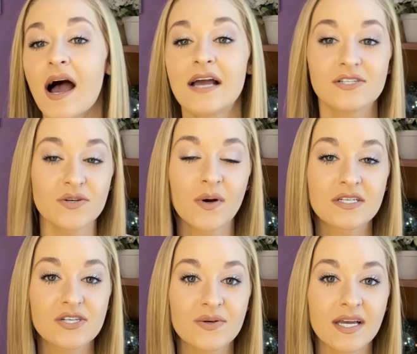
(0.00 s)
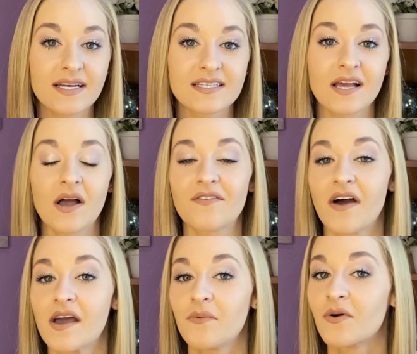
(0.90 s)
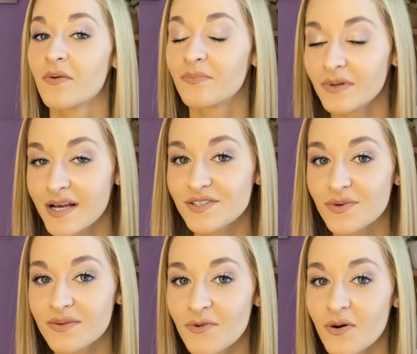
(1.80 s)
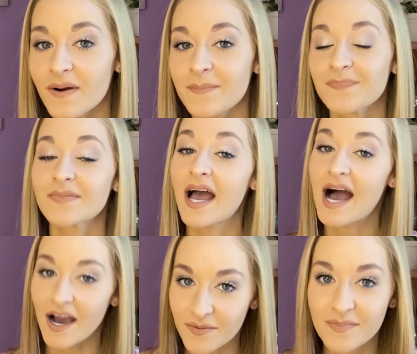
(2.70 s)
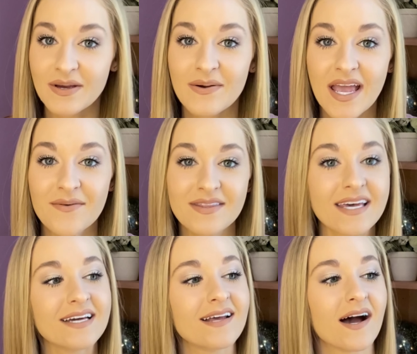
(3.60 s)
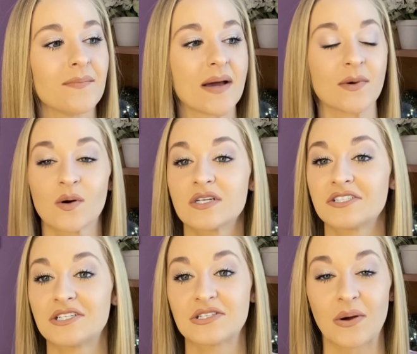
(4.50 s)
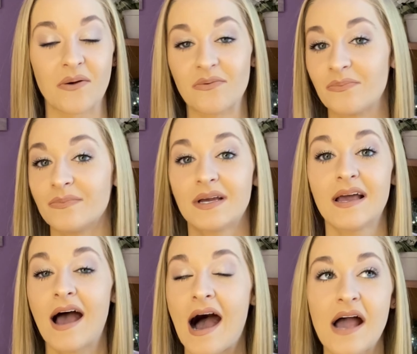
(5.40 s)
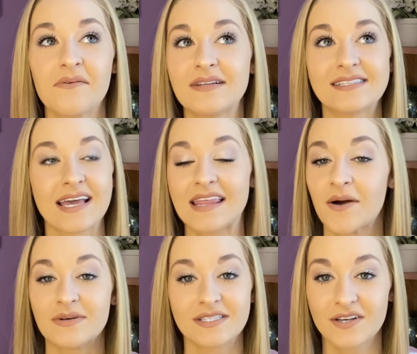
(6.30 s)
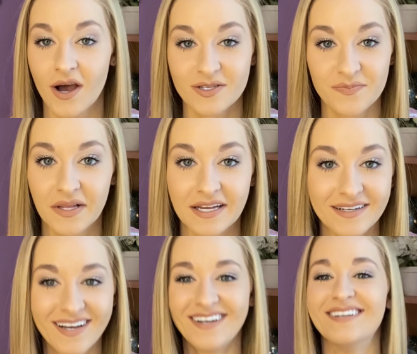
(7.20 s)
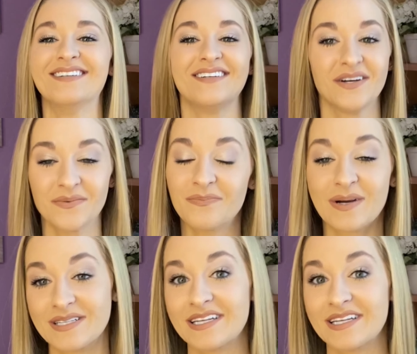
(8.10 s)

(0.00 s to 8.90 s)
I do want two kids if I were blessed with more, I would be okay with it. Um, I'm a Christian, so I would I would say that was God's plan because